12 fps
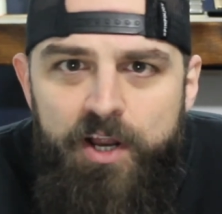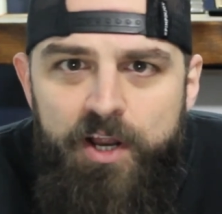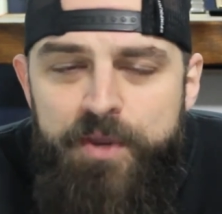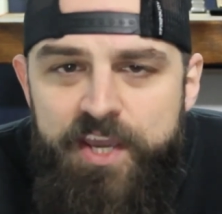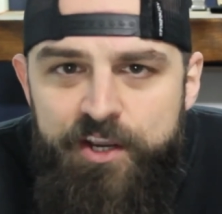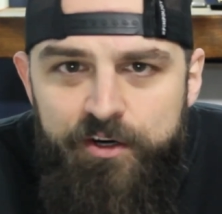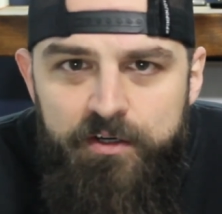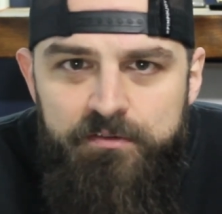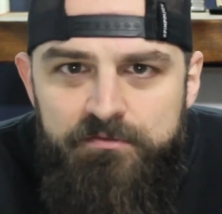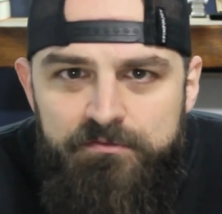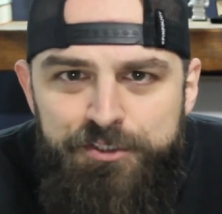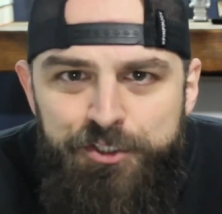I'm
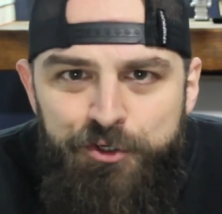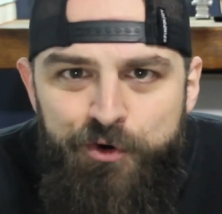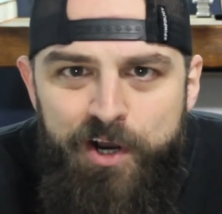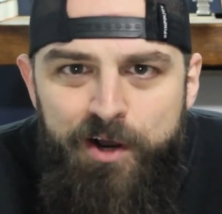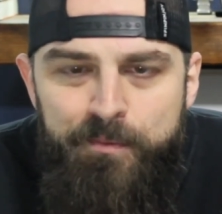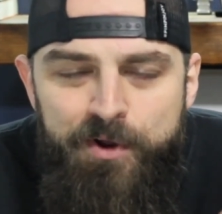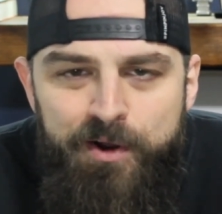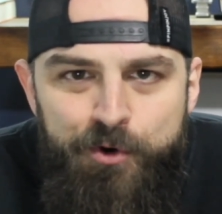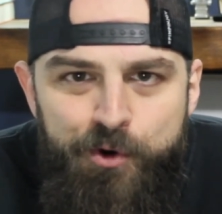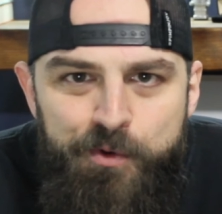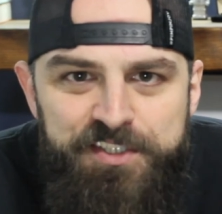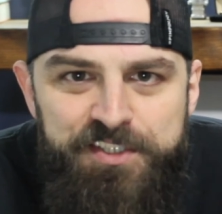here, so I'm
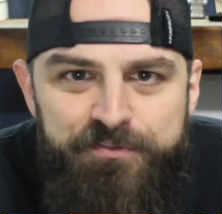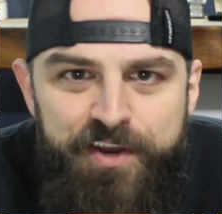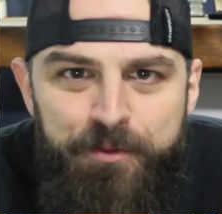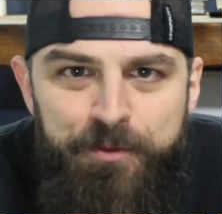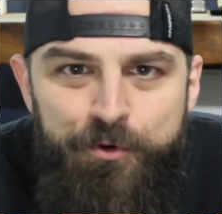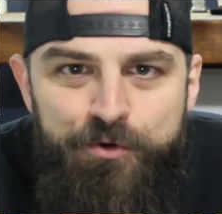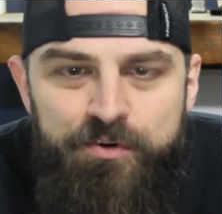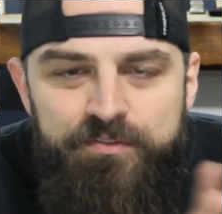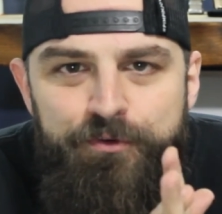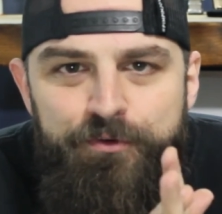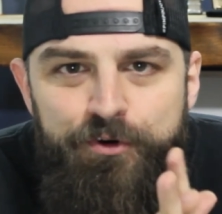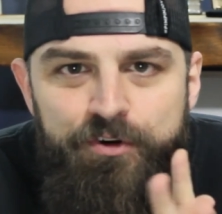always
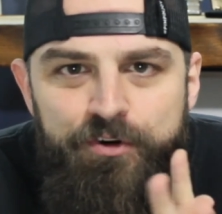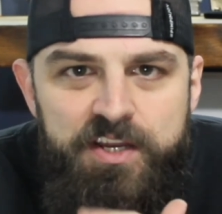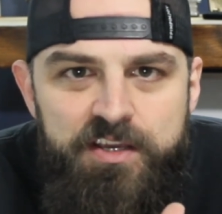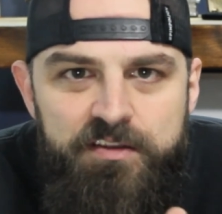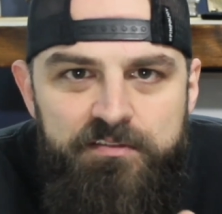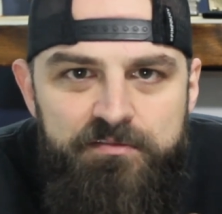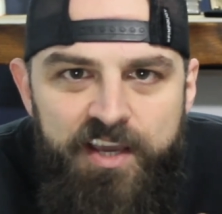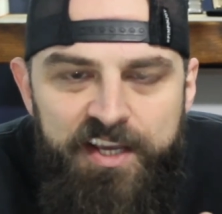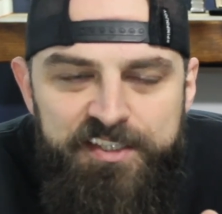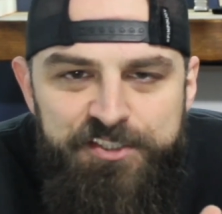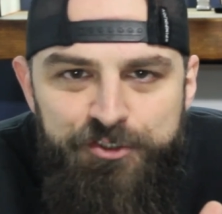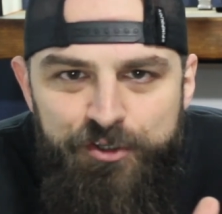available for any
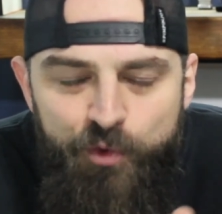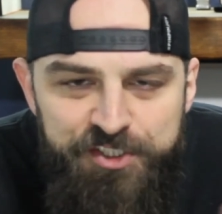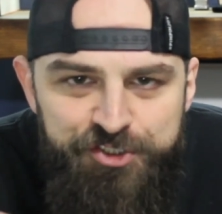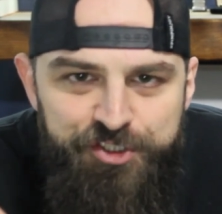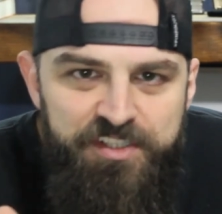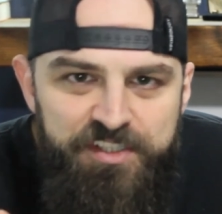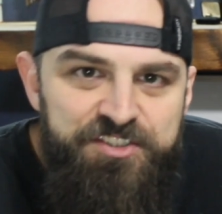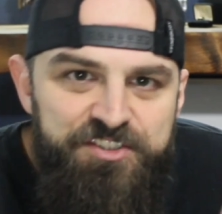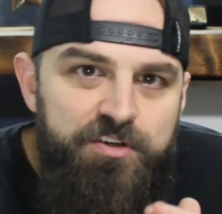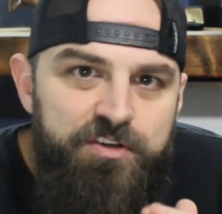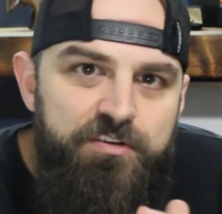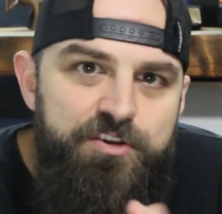answering questions
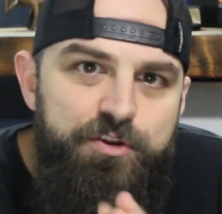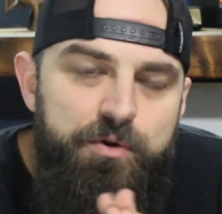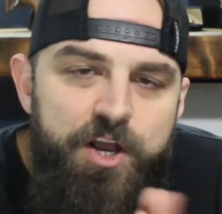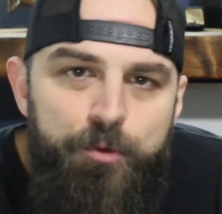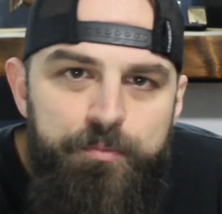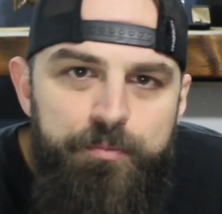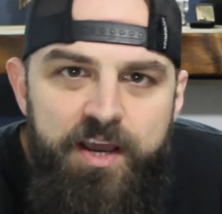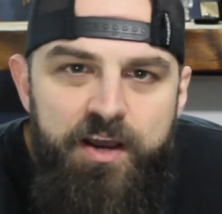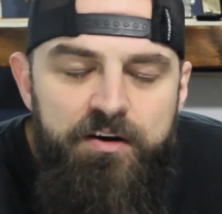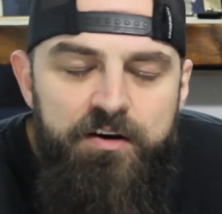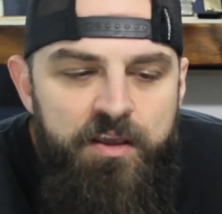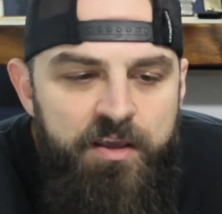or helping
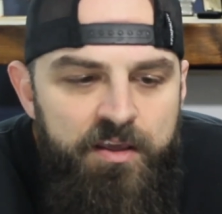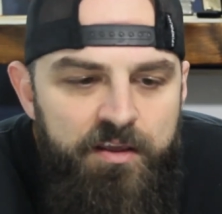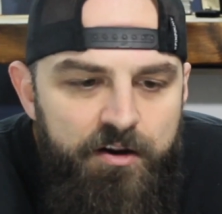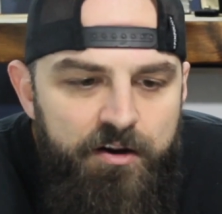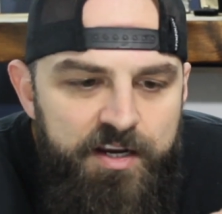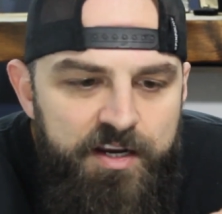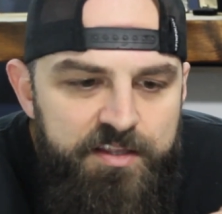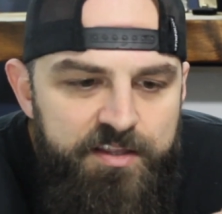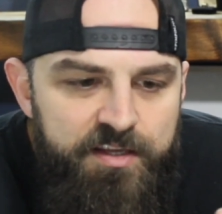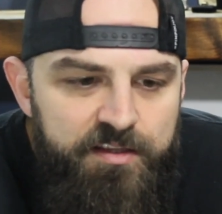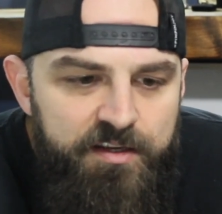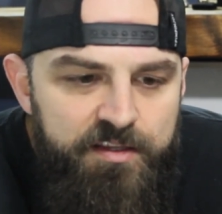out or
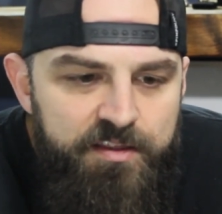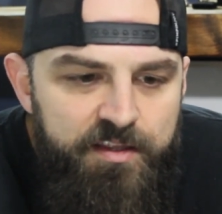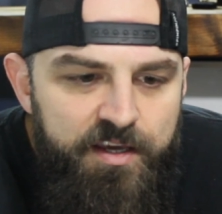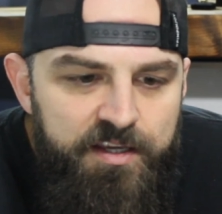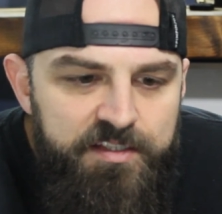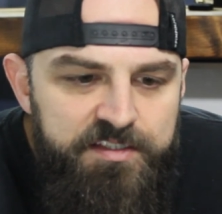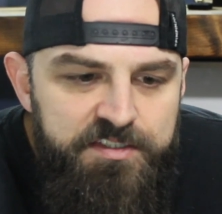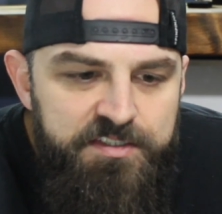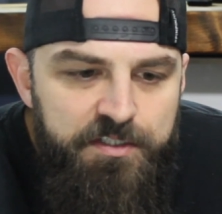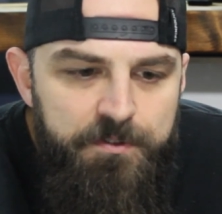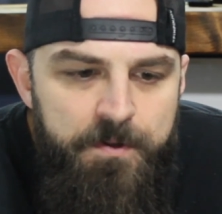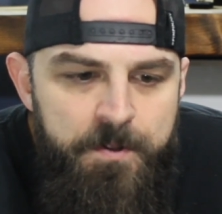anything like that.
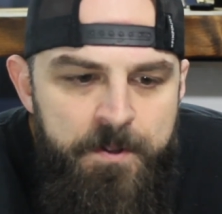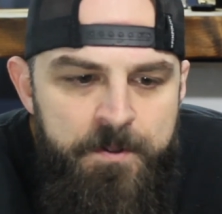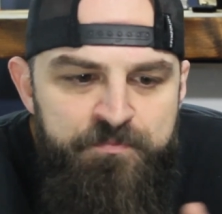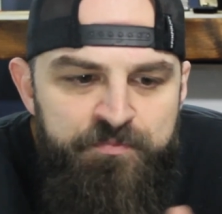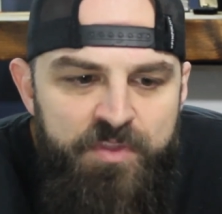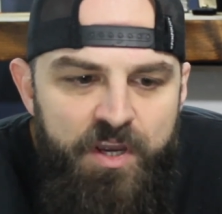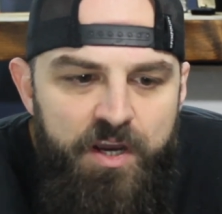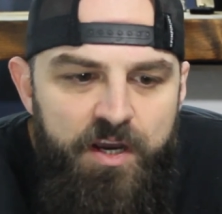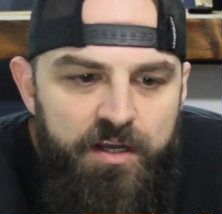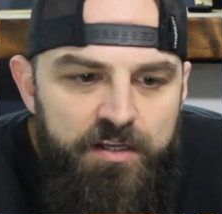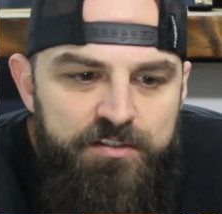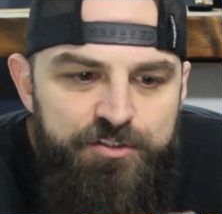So,
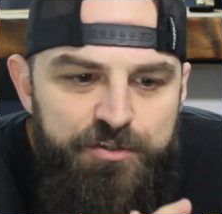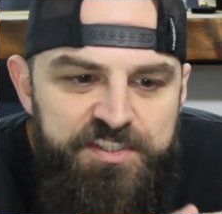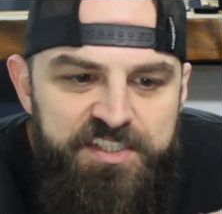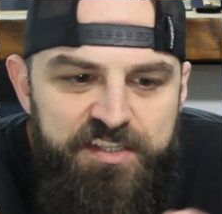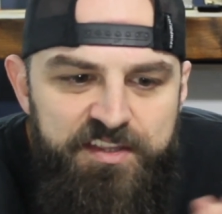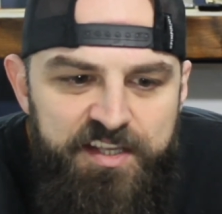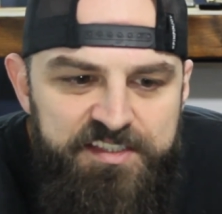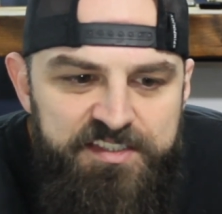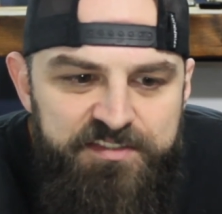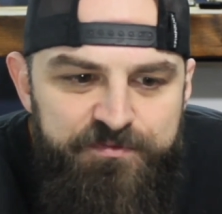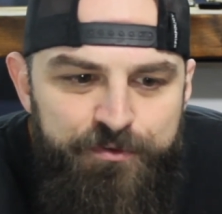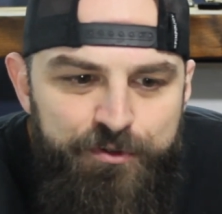Jody said,
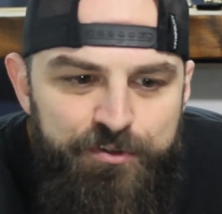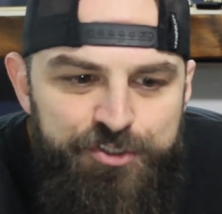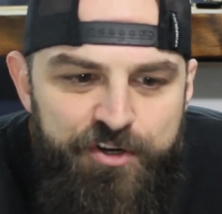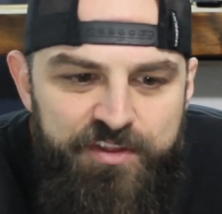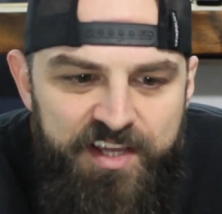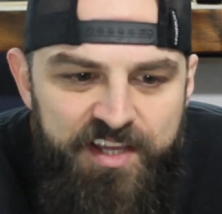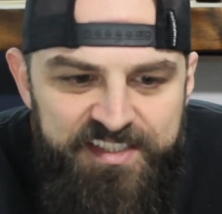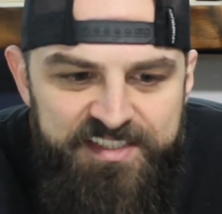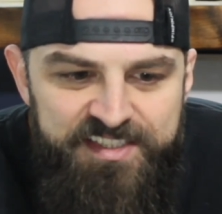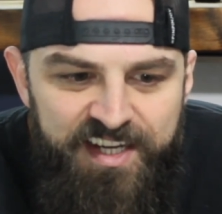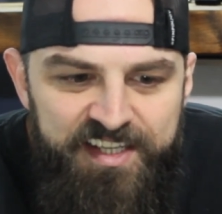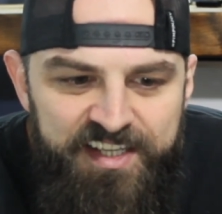"Thanks for sharing the
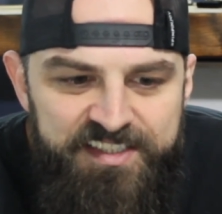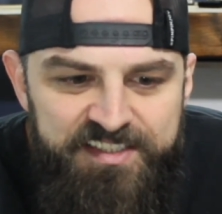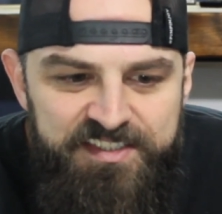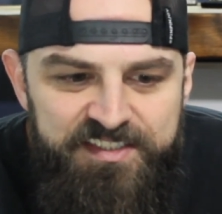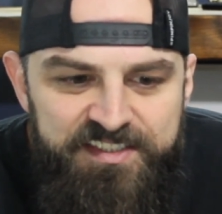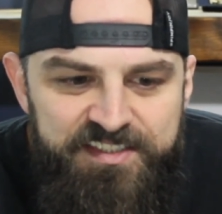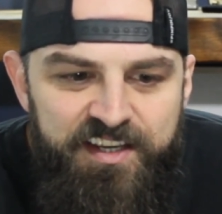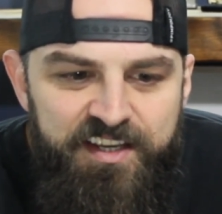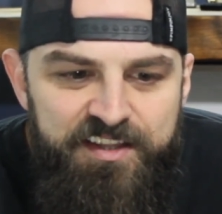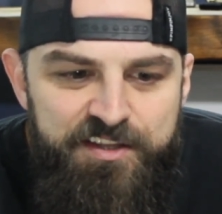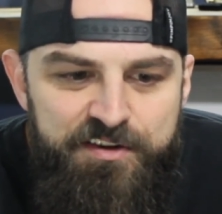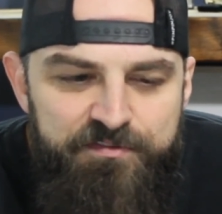insights
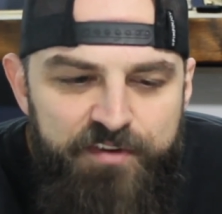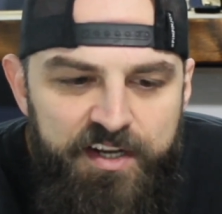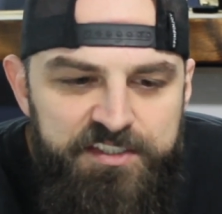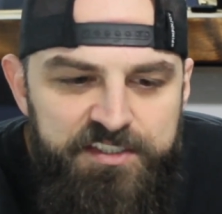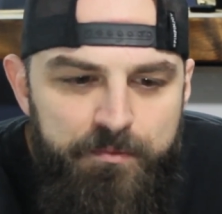and the advice